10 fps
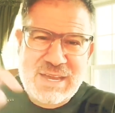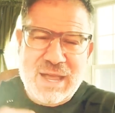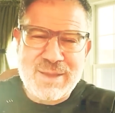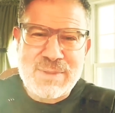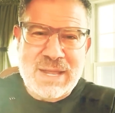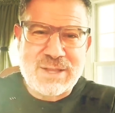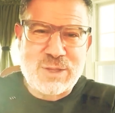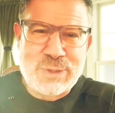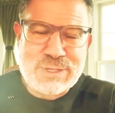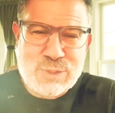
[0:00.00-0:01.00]
I am not
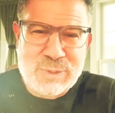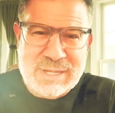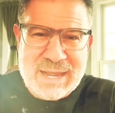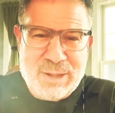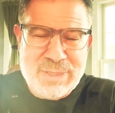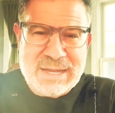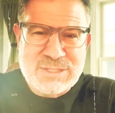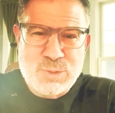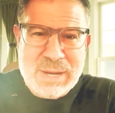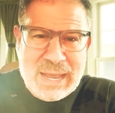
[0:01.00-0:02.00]
going to allow
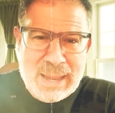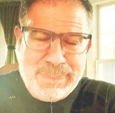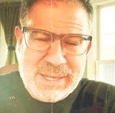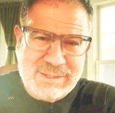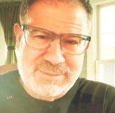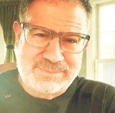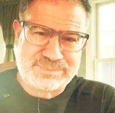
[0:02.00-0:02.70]
that to happen.